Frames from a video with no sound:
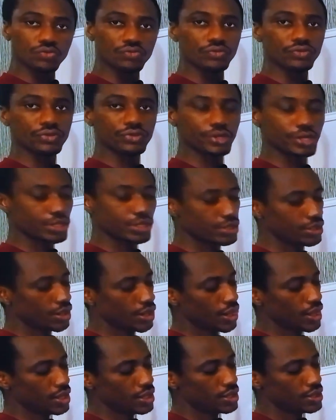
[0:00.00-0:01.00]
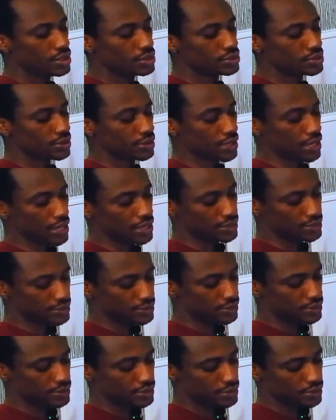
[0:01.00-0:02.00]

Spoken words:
over 3 to get